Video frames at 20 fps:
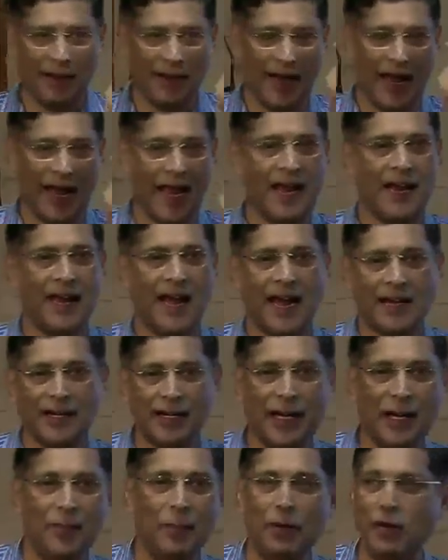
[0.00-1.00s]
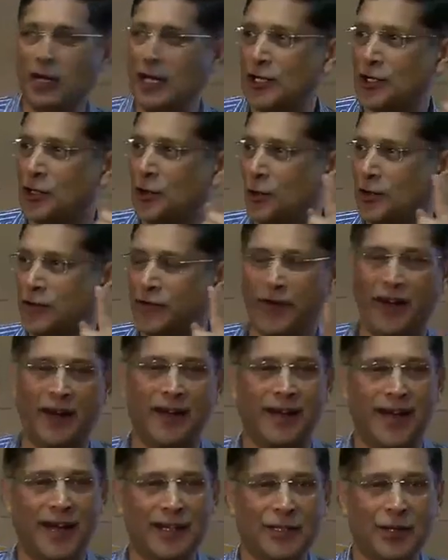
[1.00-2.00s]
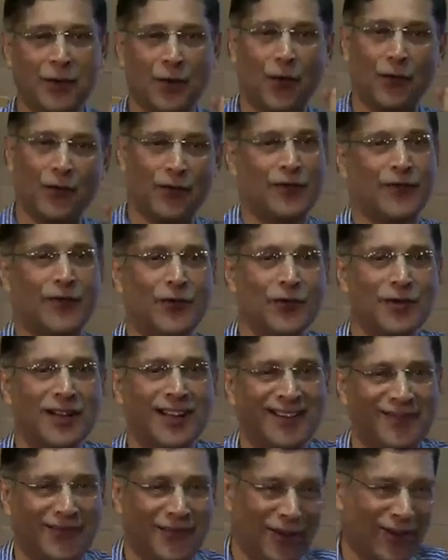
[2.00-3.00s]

Uh, a, I deliberately chose fertilizer over food